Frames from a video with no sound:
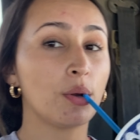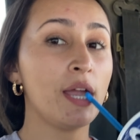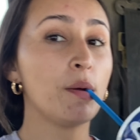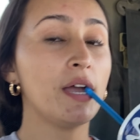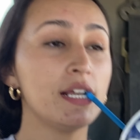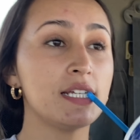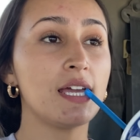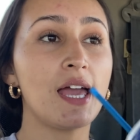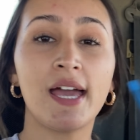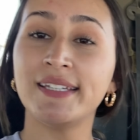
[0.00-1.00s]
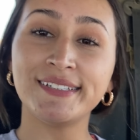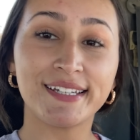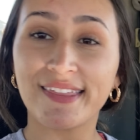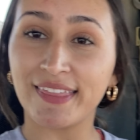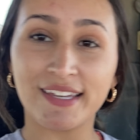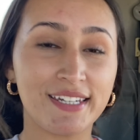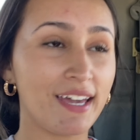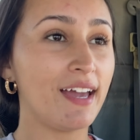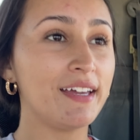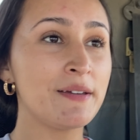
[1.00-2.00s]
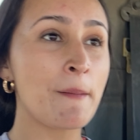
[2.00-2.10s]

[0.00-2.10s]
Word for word: Great way to end the day.